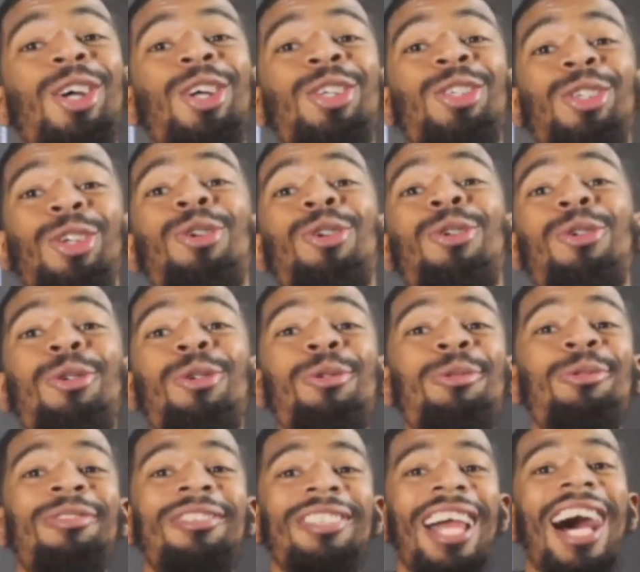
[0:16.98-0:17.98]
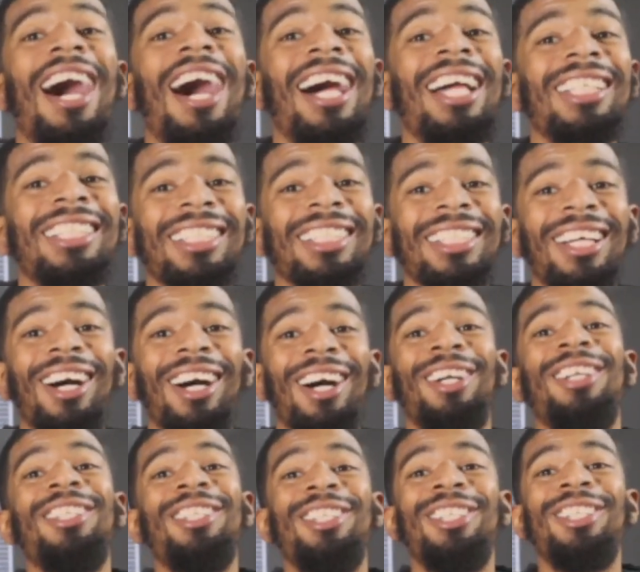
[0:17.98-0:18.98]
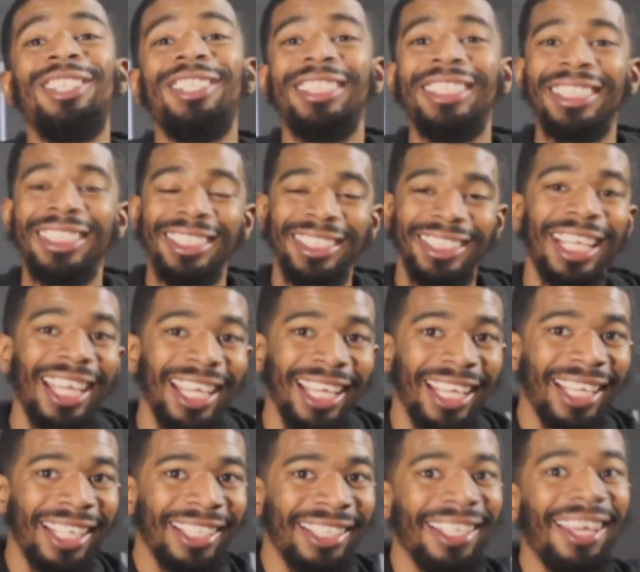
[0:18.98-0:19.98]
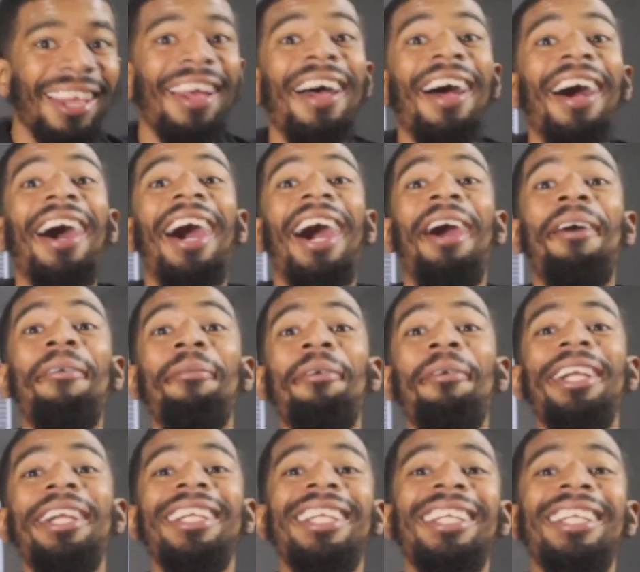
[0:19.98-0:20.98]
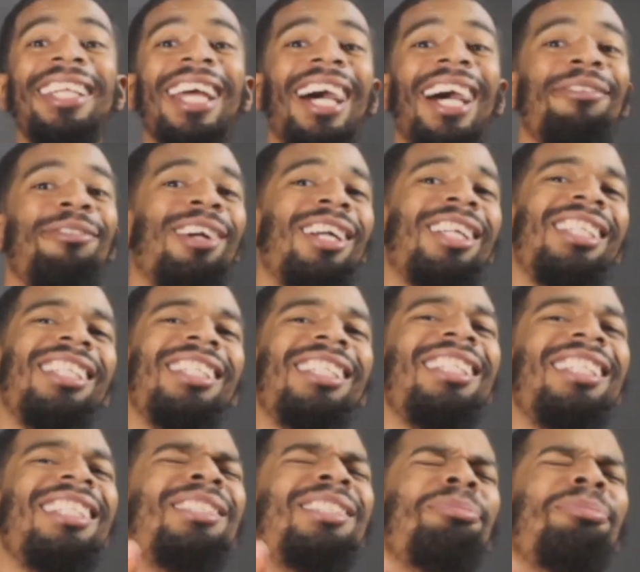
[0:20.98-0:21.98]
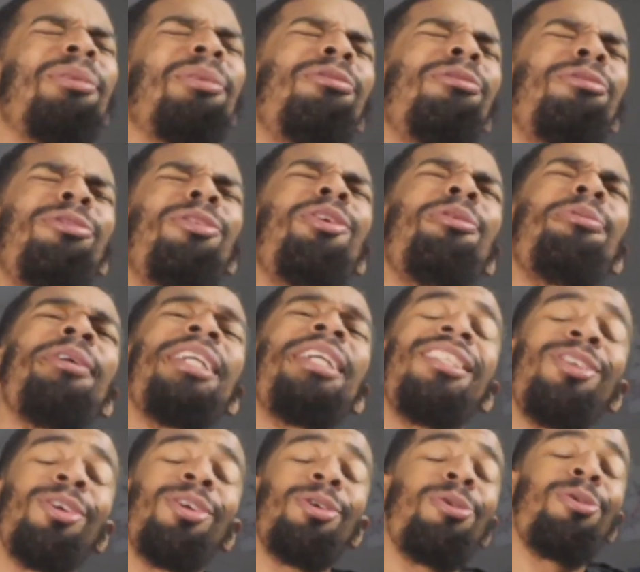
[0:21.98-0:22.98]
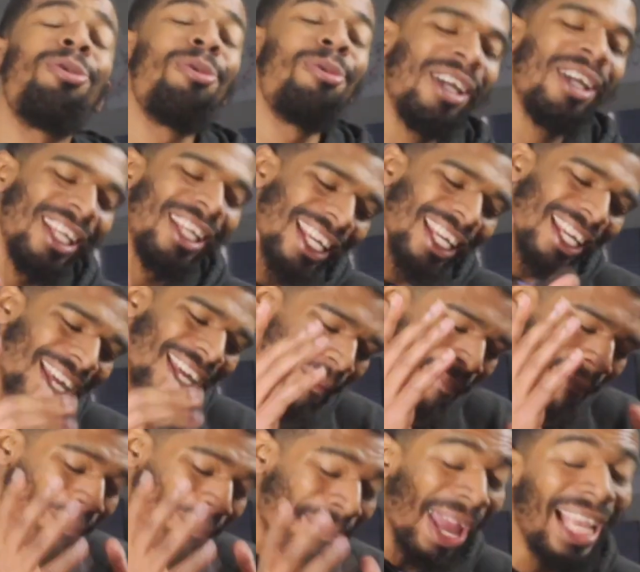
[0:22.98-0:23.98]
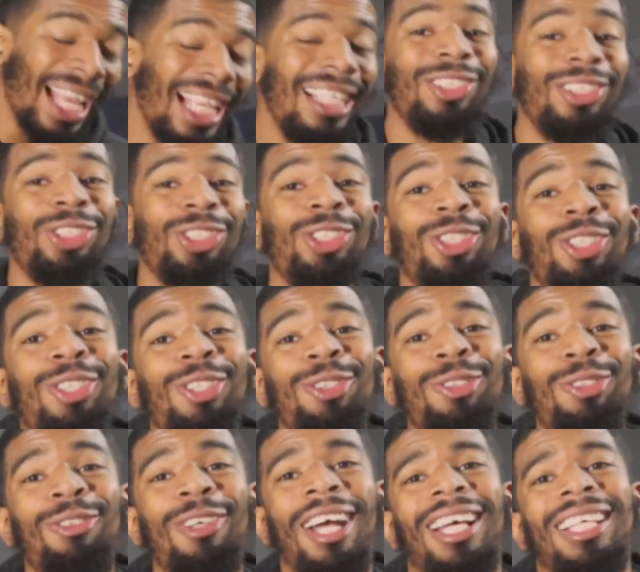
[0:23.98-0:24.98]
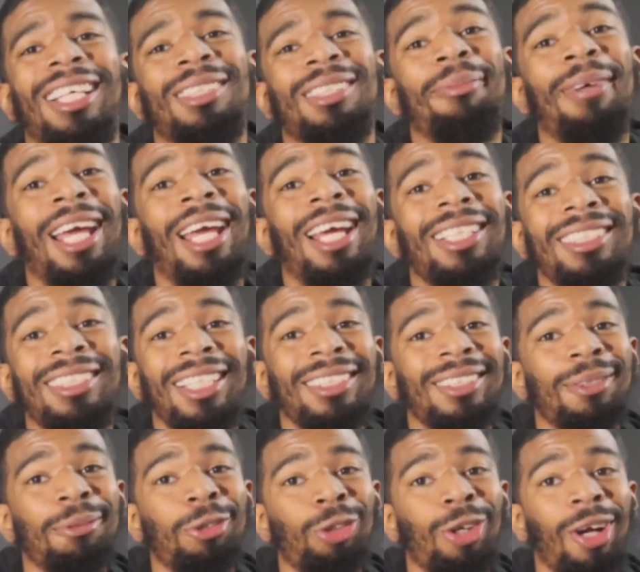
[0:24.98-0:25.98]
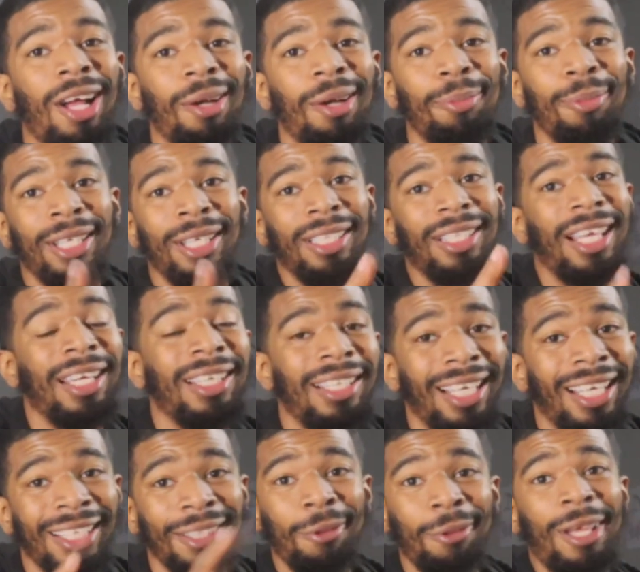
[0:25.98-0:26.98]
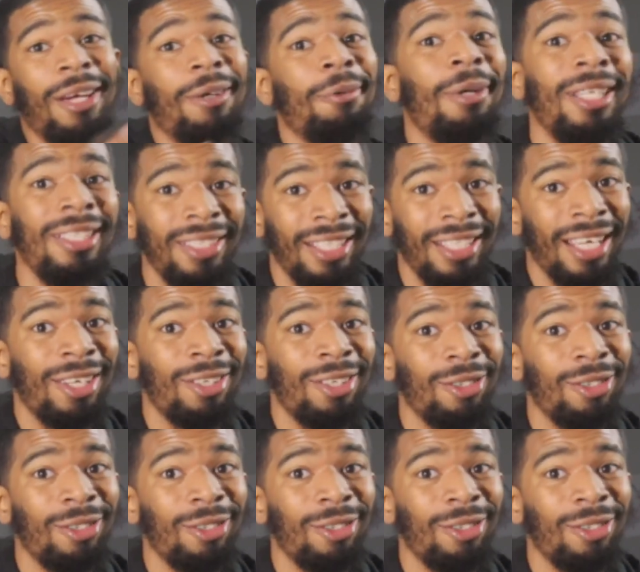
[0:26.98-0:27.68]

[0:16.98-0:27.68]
do not understand. I'm ready to dive right into this, but before we do, make sure you guys smash that subscribe button right